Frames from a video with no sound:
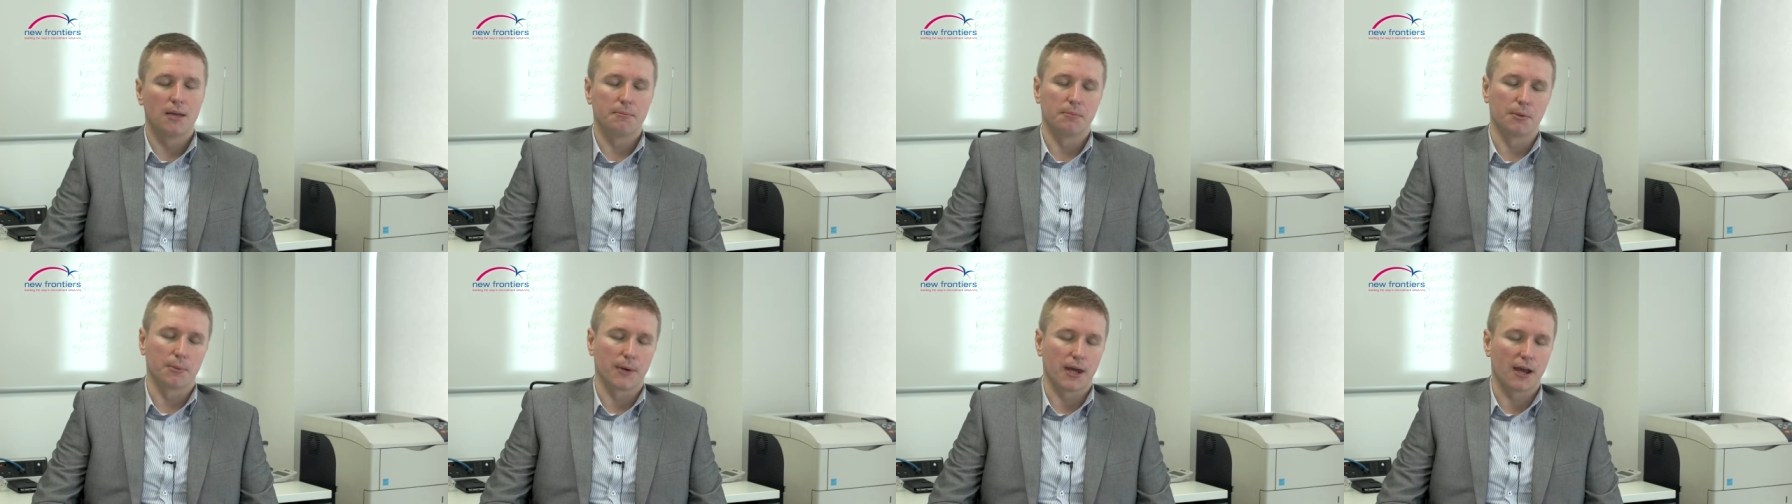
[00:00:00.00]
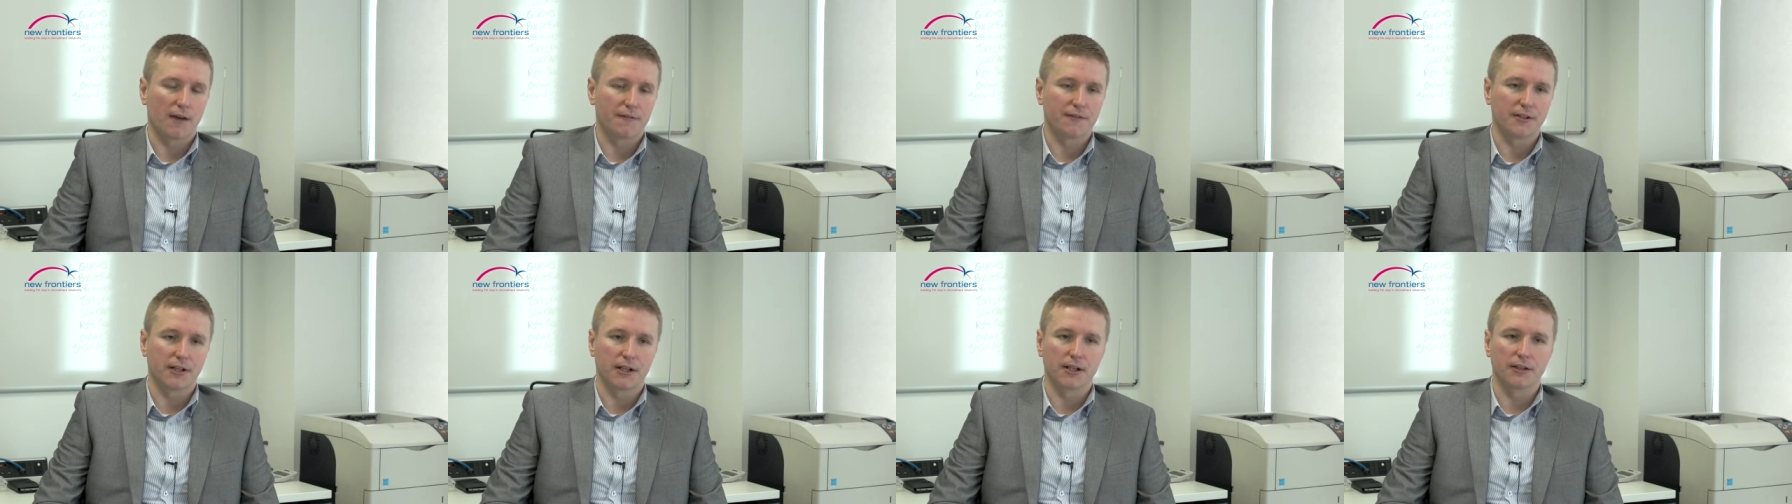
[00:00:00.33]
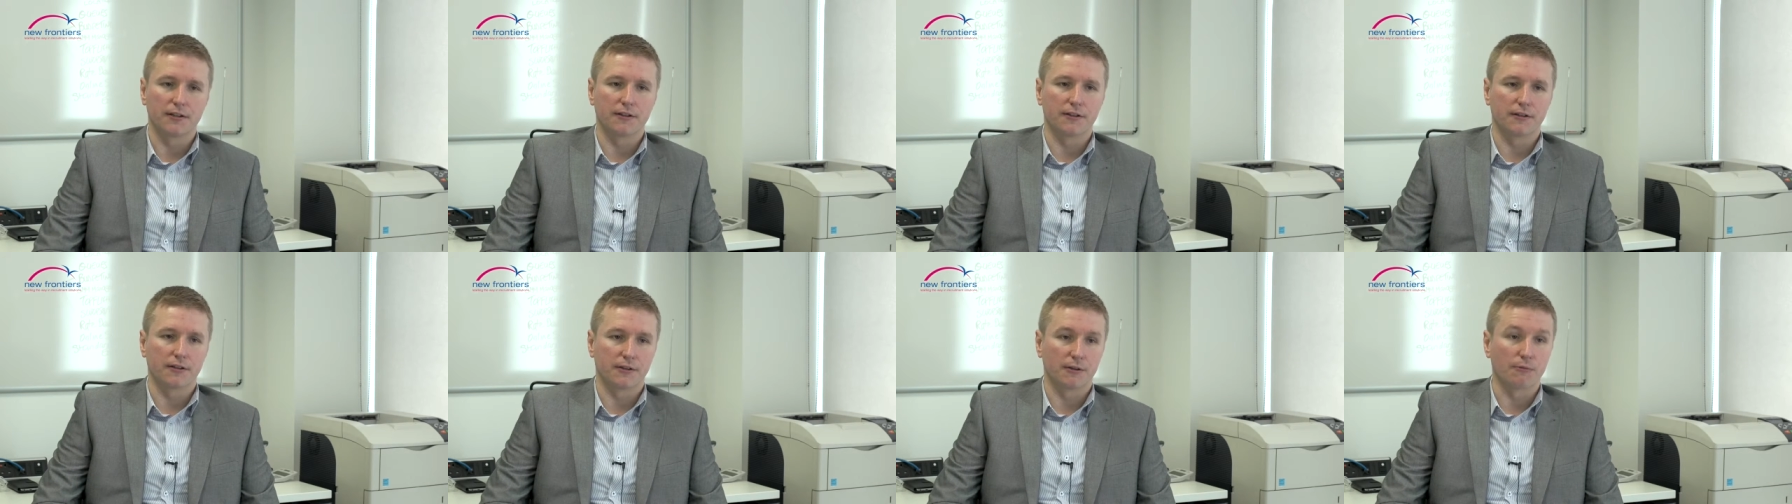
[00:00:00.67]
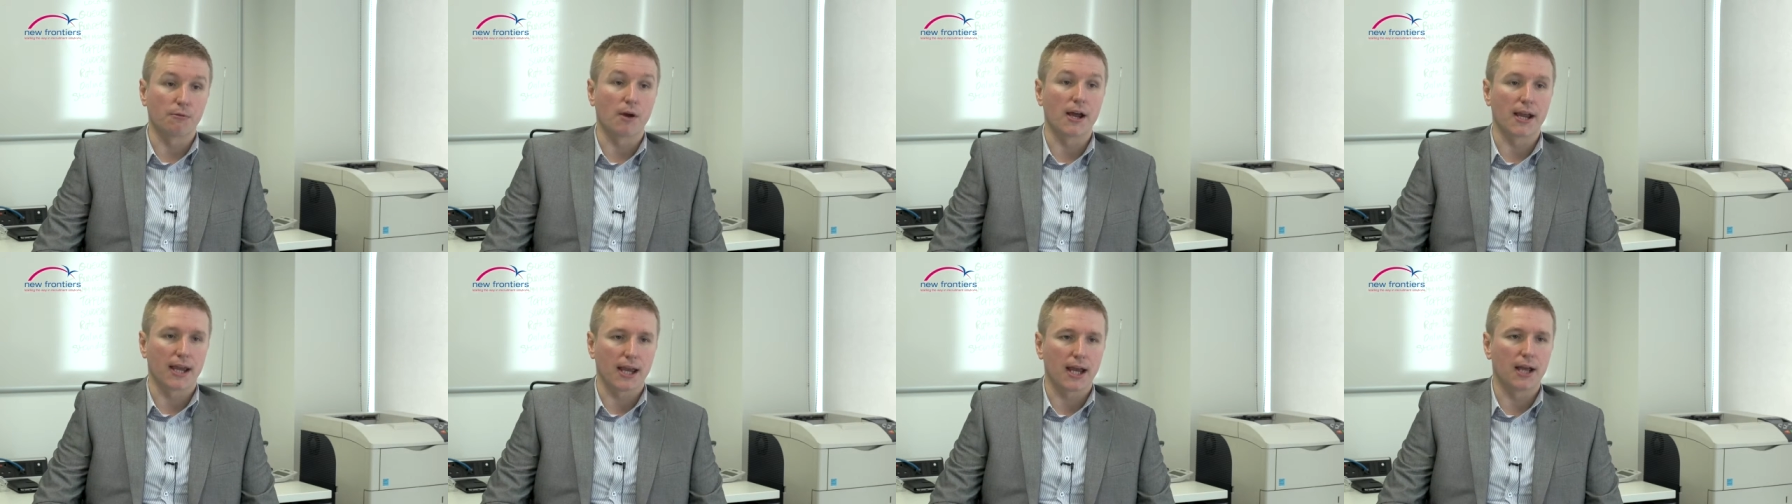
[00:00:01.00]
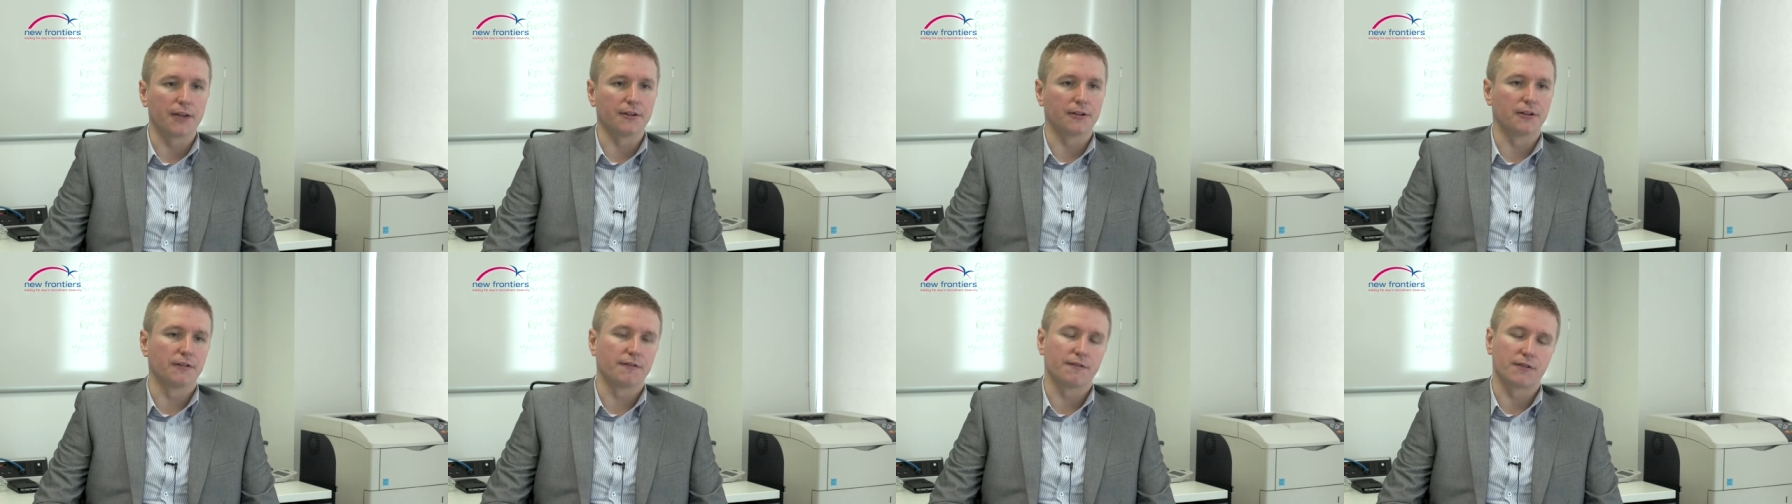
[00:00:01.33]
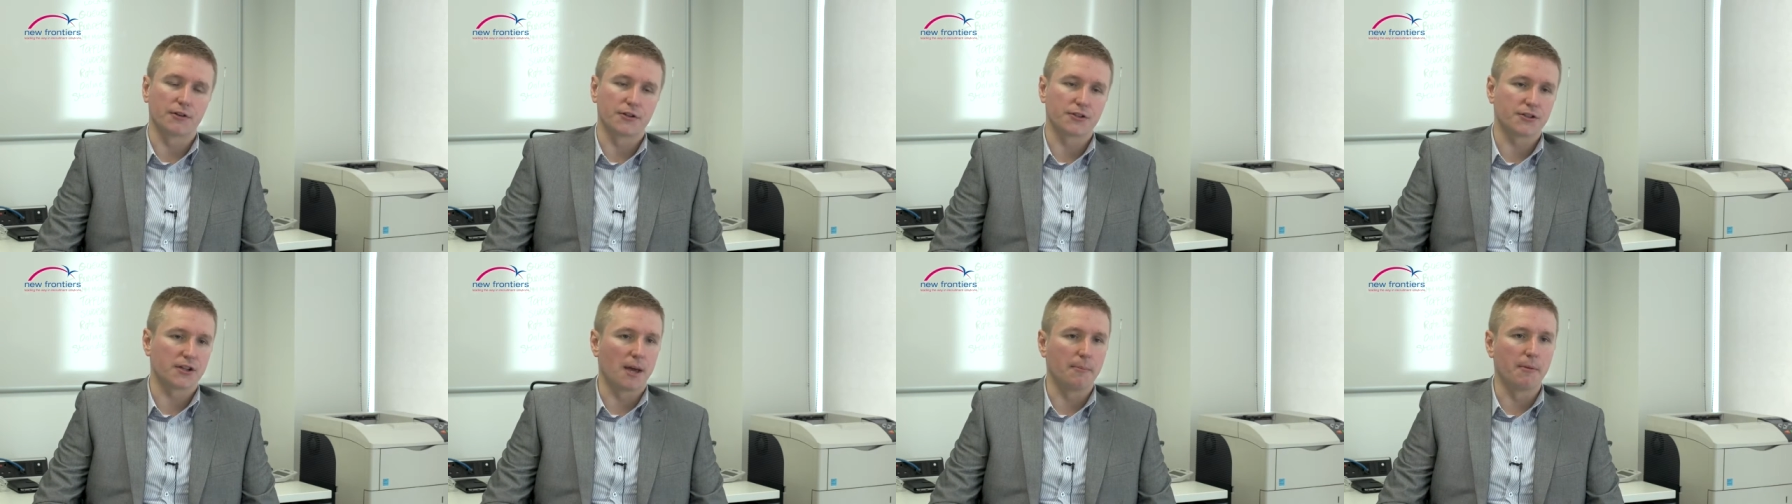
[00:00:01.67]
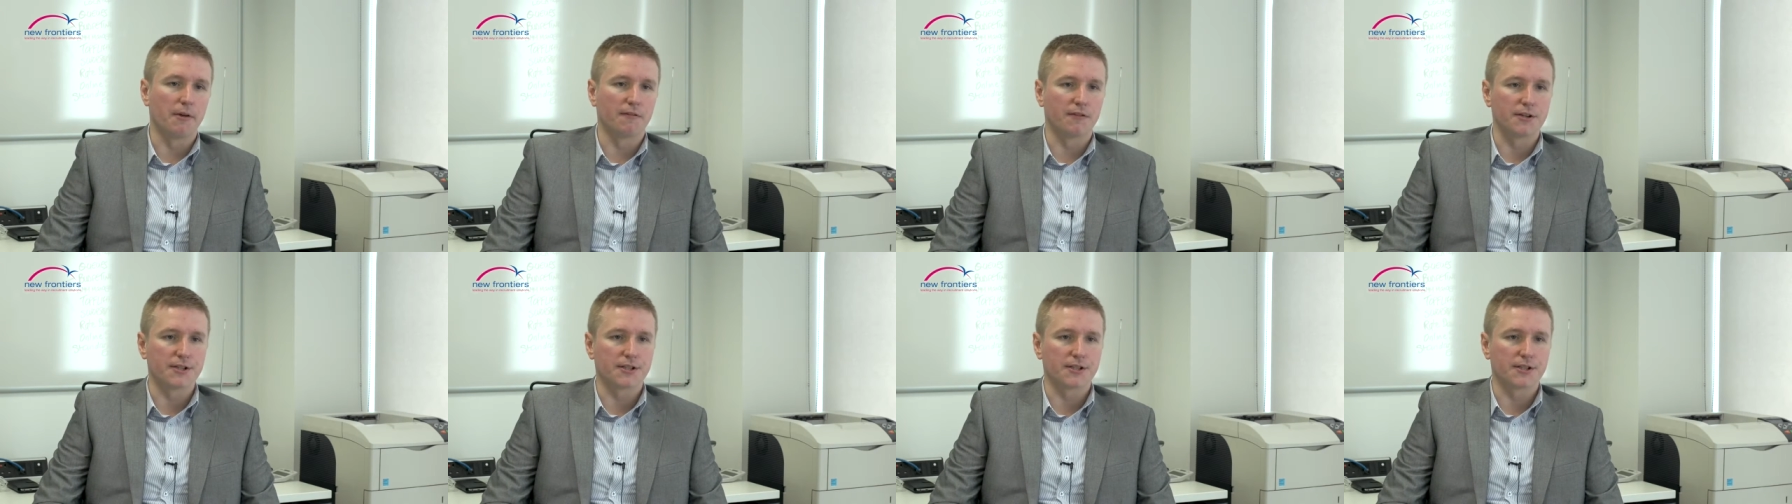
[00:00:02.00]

but we have to get the right candidate first time every